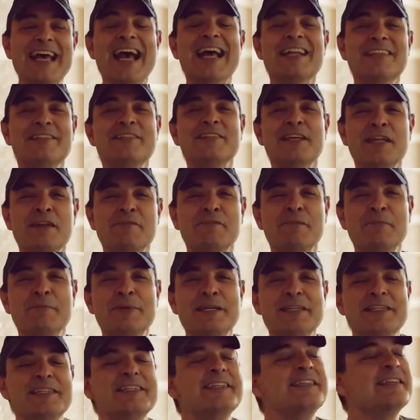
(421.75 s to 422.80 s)
that son of a
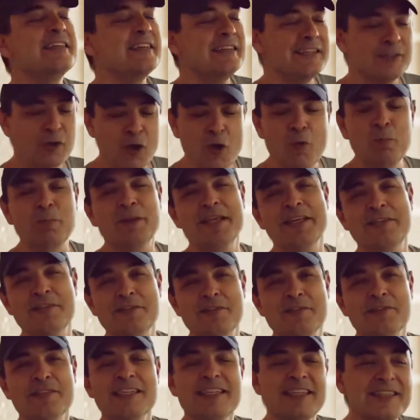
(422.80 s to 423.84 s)
bitch, he's gonna go
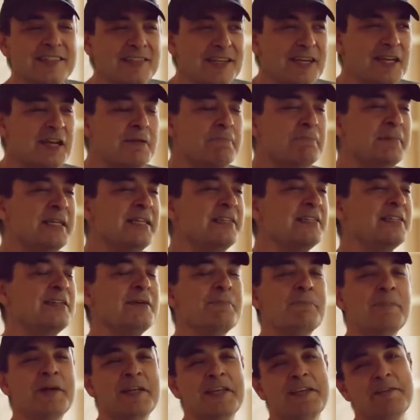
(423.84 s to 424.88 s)
places. He's gonna be
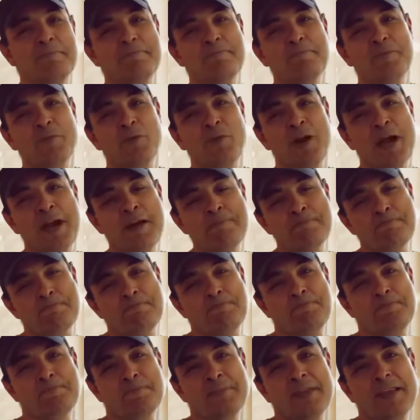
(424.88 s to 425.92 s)
somebody, right?
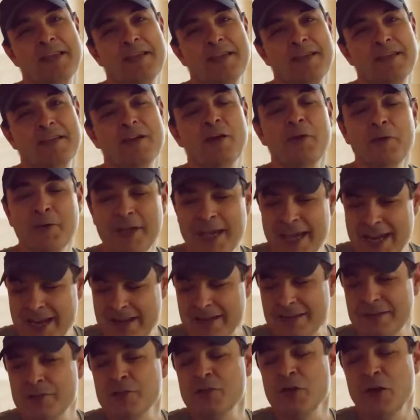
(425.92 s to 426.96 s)

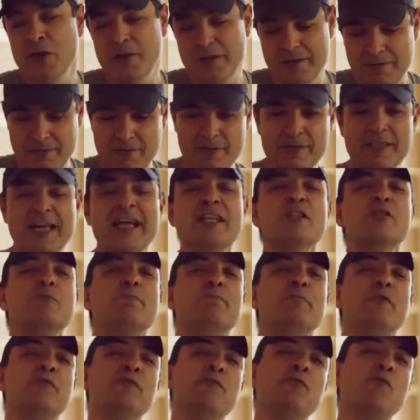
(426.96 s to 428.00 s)
Okay, so that's
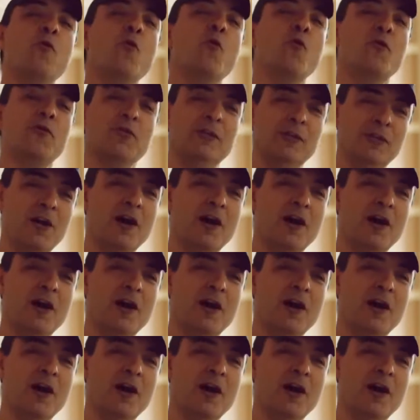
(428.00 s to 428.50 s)
before the